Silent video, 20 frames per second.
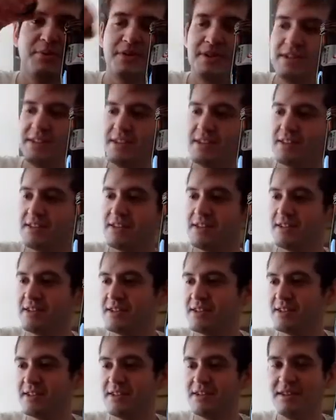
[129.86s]
woods
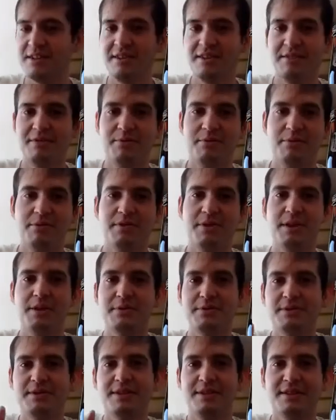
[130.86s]

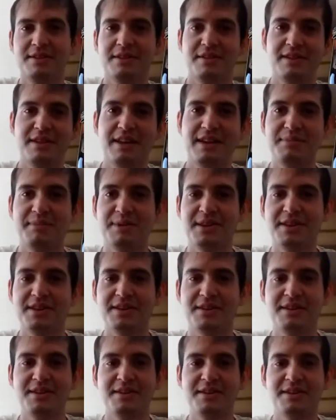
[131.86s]
without a
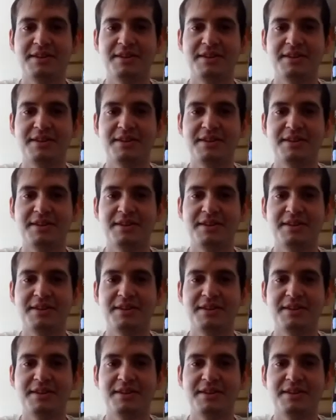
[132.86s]
beer.